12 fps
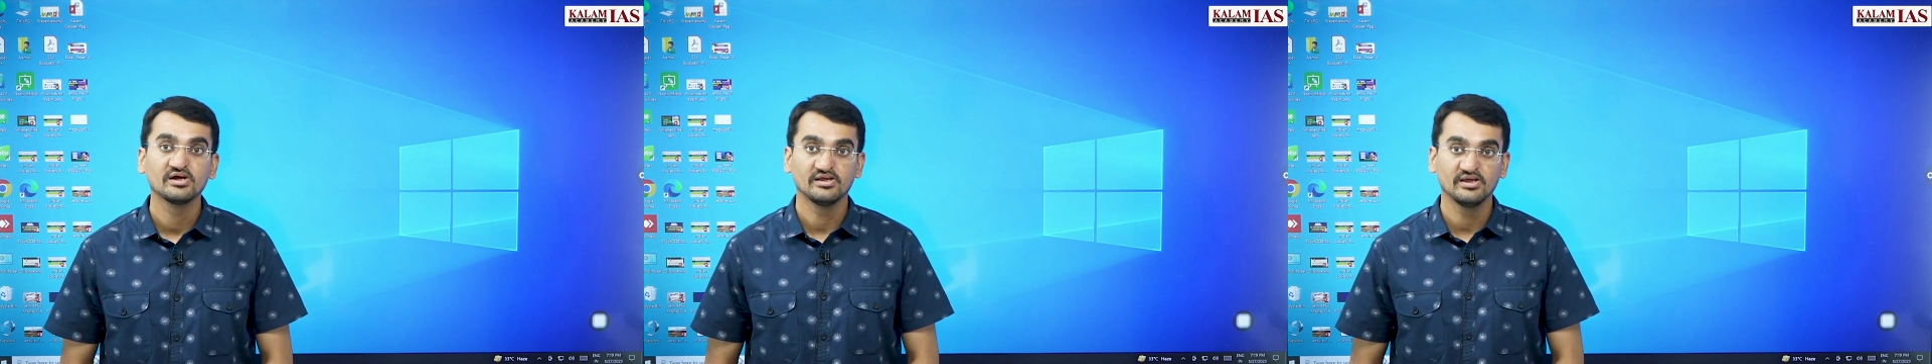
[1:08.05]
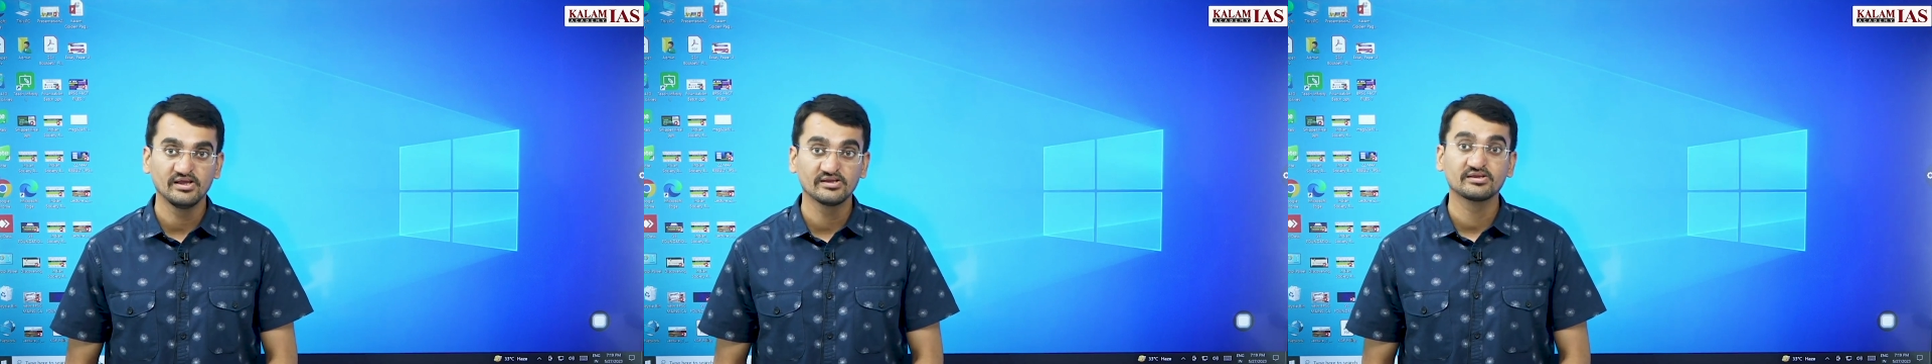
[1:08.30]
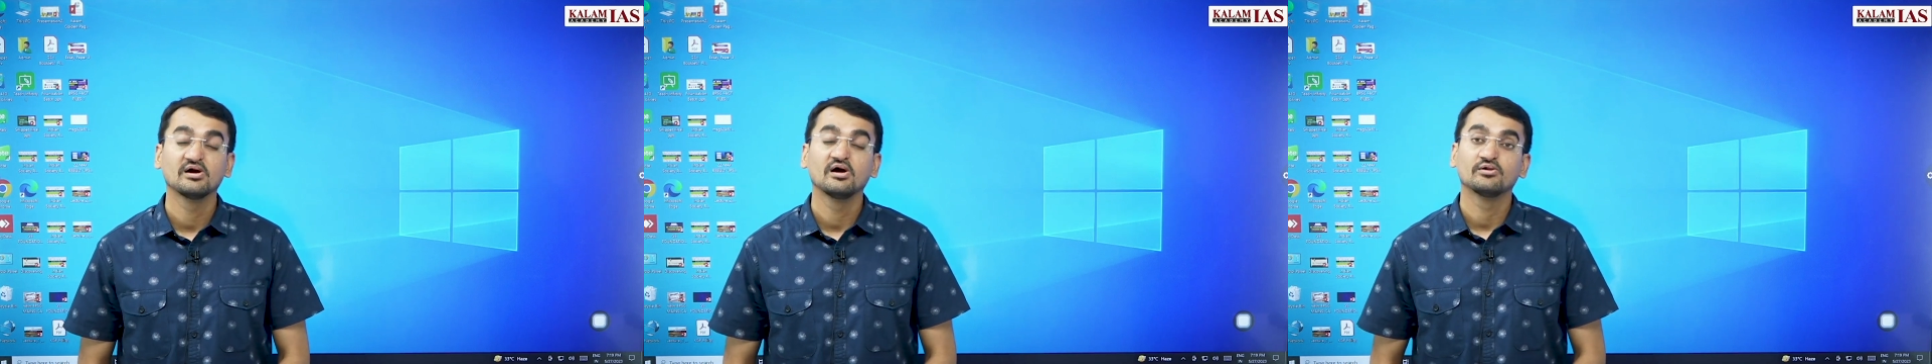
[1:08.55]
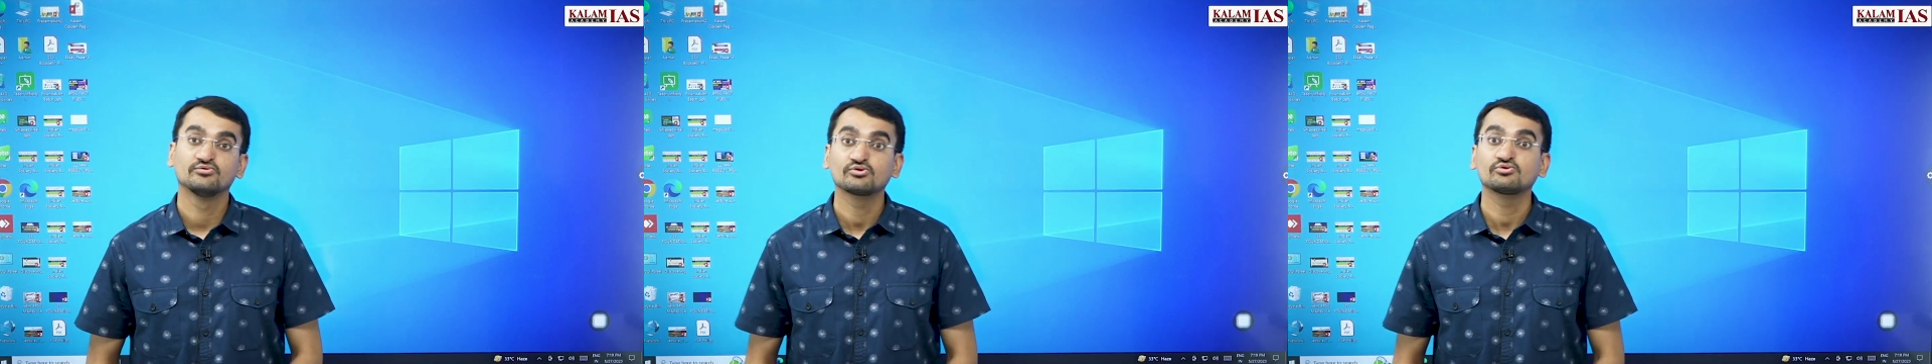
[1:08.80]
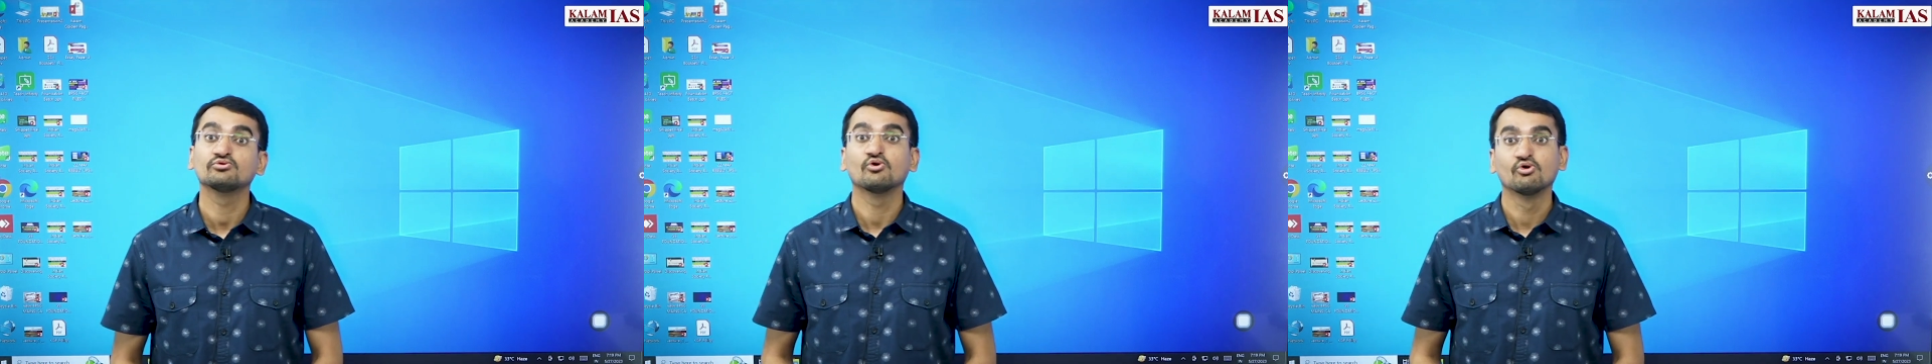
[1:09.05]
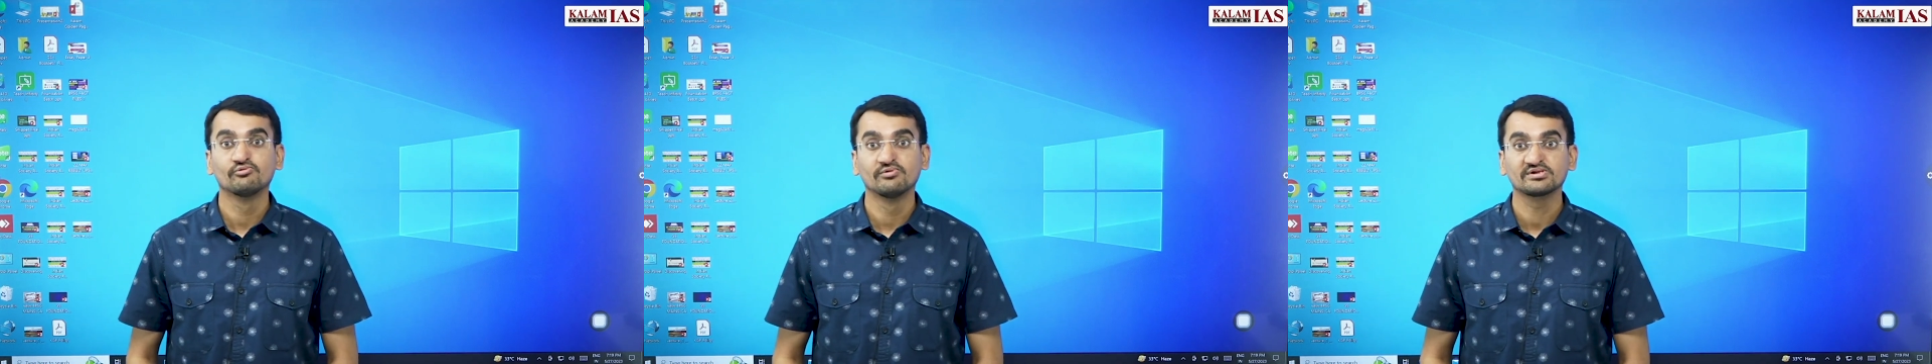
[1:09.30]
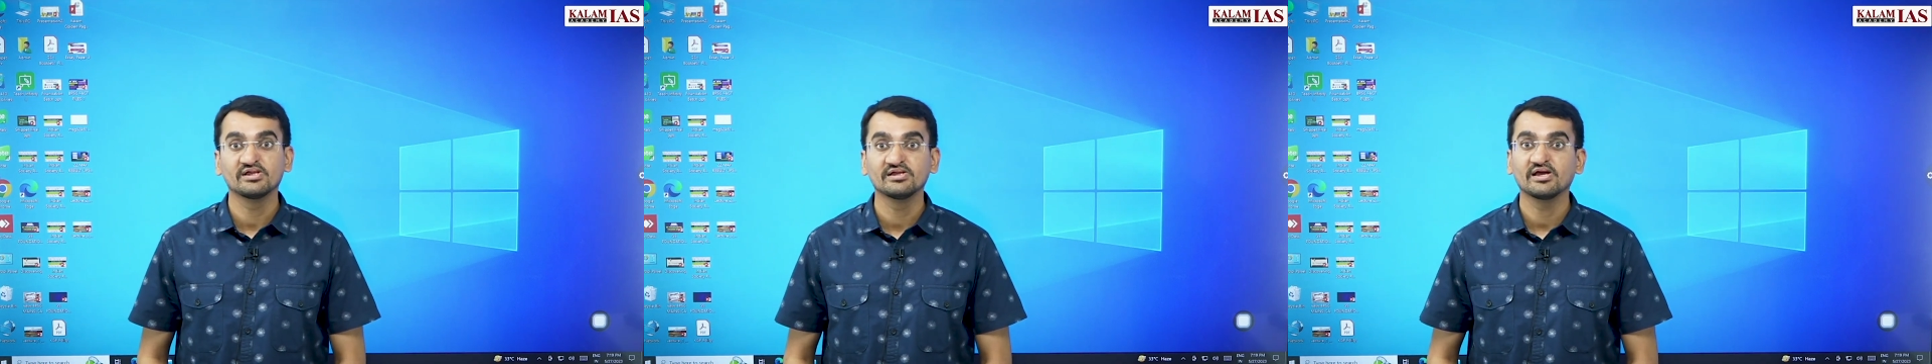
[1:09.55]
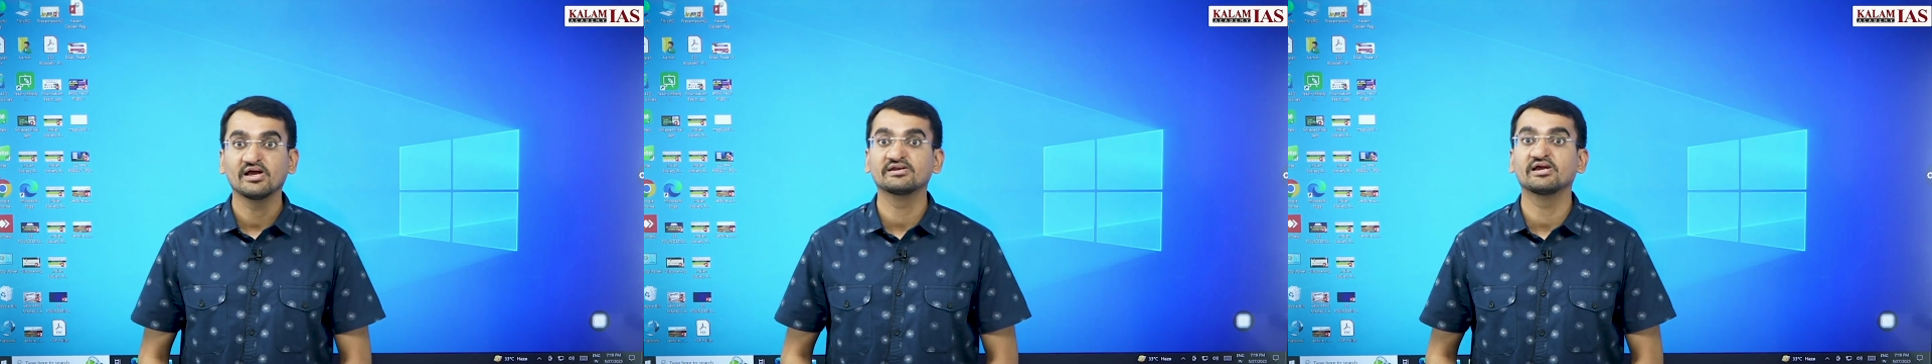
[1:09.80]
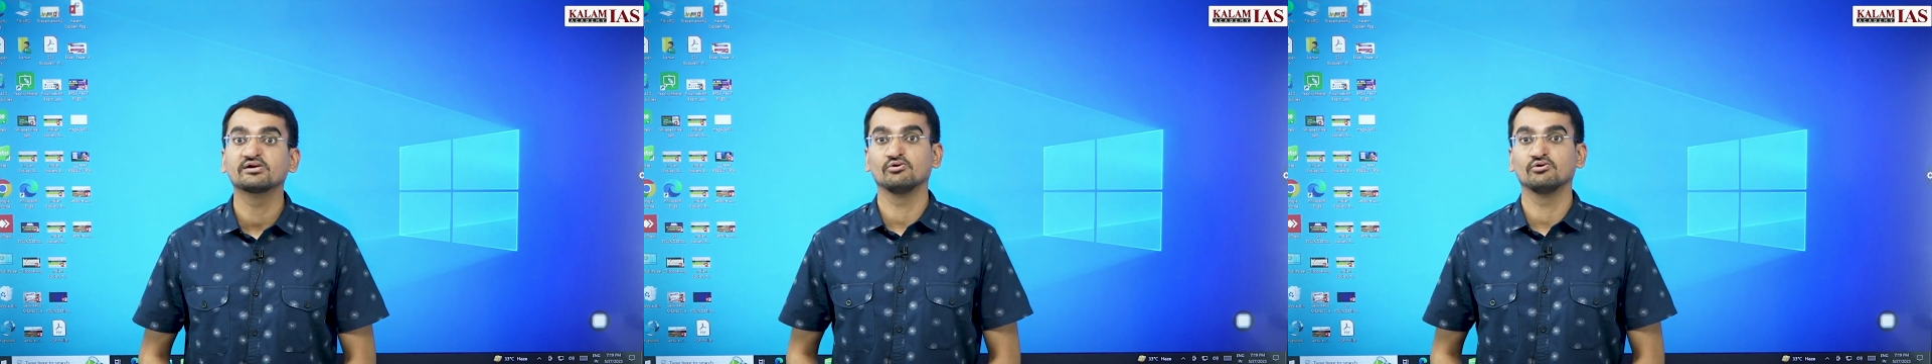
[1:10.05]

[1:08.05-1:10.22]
is not to overthink and get